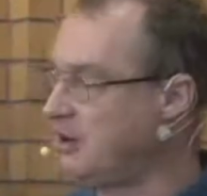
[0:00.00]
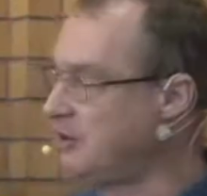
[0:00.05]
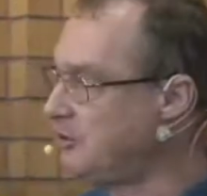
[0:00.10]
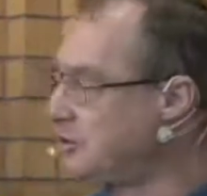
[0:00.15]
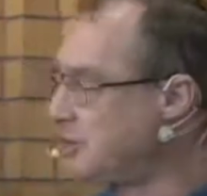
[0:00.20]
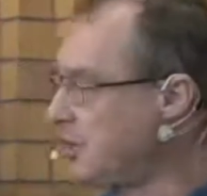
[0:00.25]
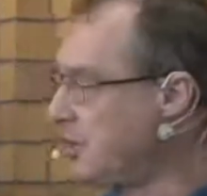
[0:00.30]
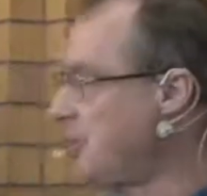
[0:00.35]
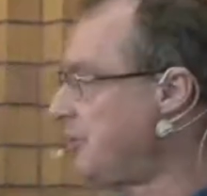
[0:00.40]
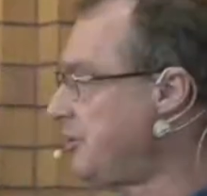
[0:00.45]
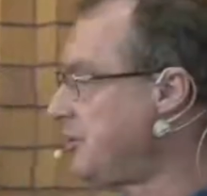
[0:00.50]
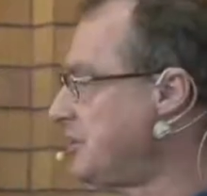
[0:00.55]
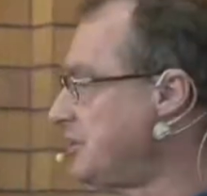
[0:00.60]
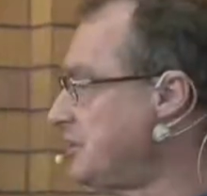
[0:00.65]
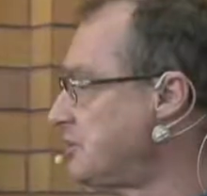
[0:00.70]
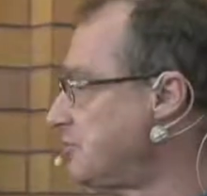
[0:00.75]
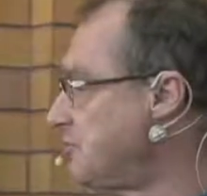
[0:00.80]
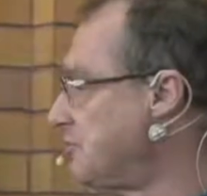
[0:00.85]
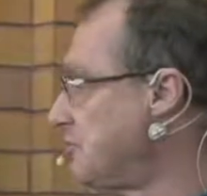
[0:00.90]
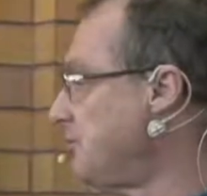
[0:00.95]
know that
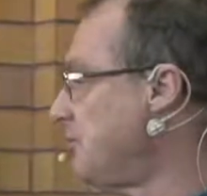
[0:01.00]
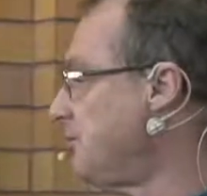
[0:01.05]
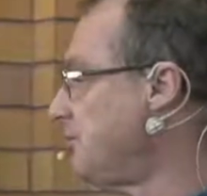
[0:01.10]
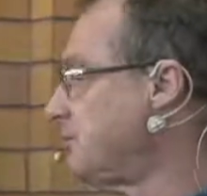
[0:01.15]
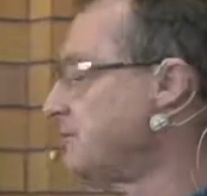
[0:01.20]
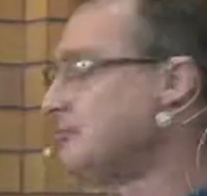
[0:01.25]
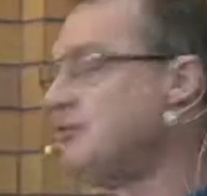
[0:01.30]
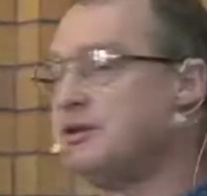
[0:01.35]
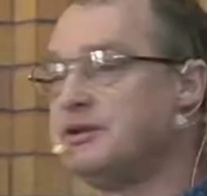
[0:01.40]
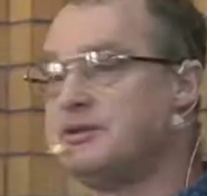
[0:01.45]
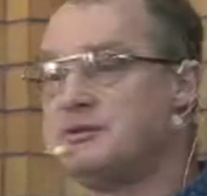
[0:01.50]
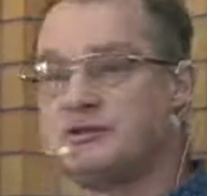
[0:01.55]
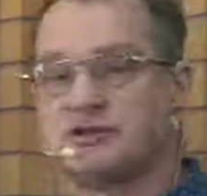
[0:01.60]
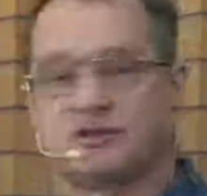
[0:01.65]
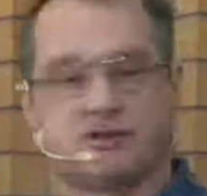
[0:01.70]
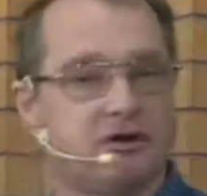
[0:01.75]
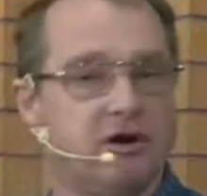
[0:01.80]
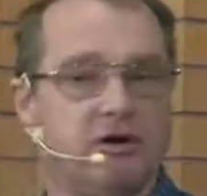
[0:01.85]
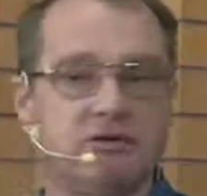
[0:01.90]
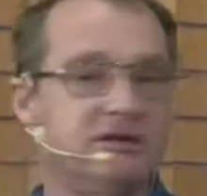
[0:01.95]
he's what
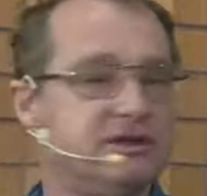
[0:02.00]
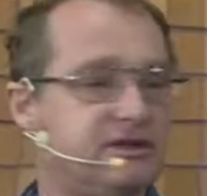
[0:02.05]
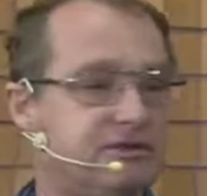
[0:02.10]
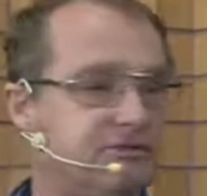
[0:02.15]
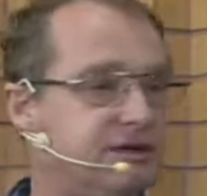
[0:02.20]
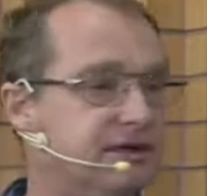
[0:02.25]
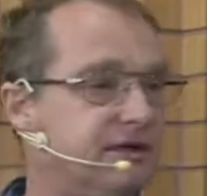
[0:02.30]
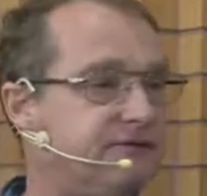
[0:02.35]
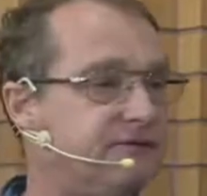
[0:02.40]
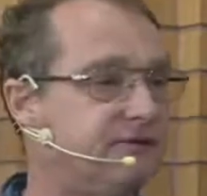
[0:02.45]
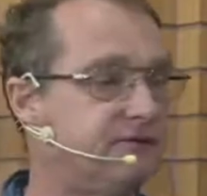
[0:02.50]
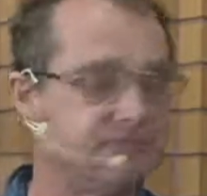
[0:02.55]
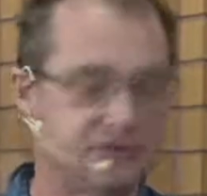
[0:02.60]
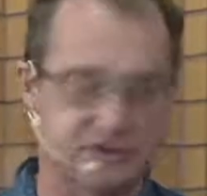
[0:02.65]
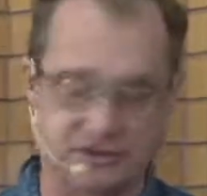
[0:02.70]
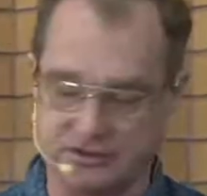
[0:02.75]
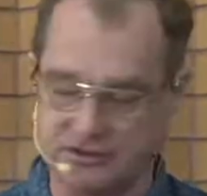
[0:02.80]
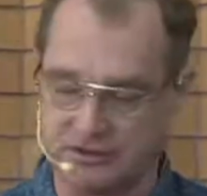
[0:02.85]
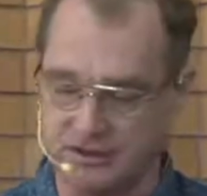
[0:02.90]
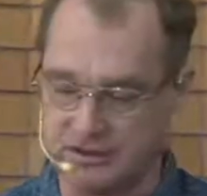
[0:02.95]
scroll he's reading from
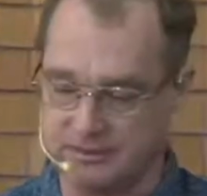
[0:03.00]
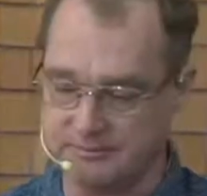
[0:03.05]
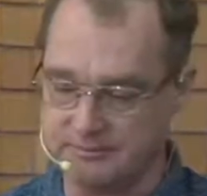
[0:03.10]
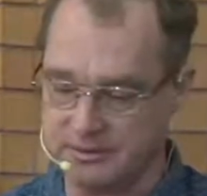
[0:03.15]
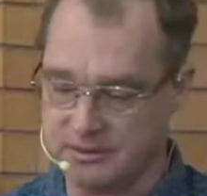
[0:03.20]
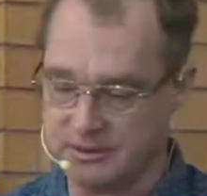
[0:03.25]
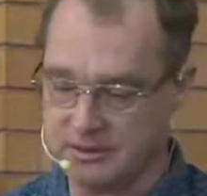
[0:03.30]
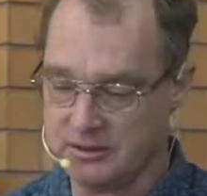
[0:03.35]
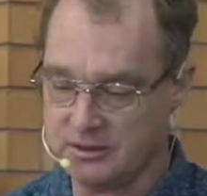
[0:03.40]
this time.